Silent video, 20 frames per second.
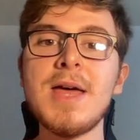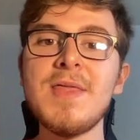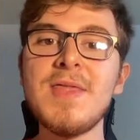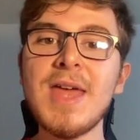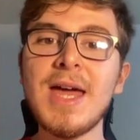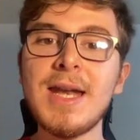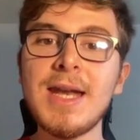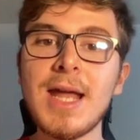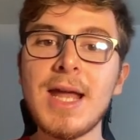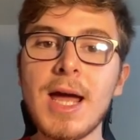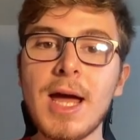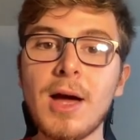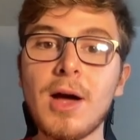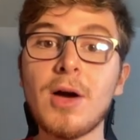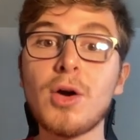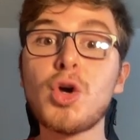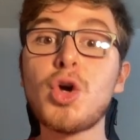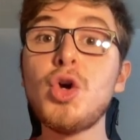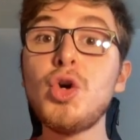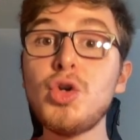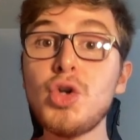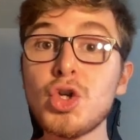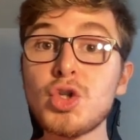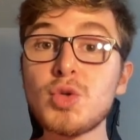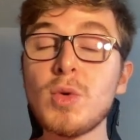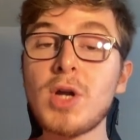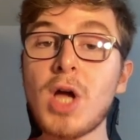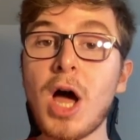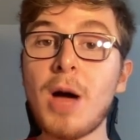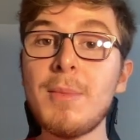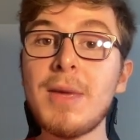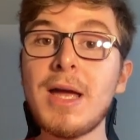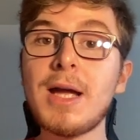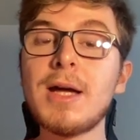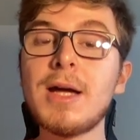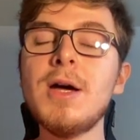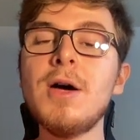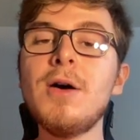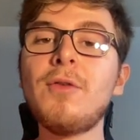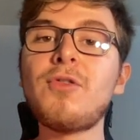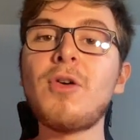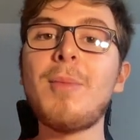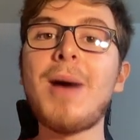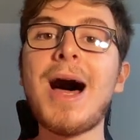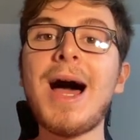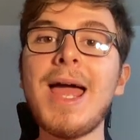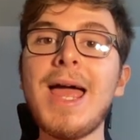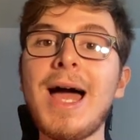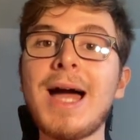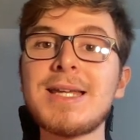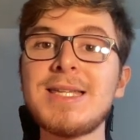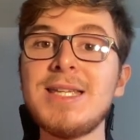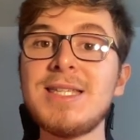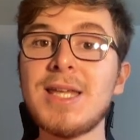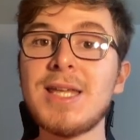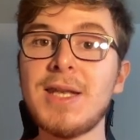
Then Kudus would come in from Ajax. He's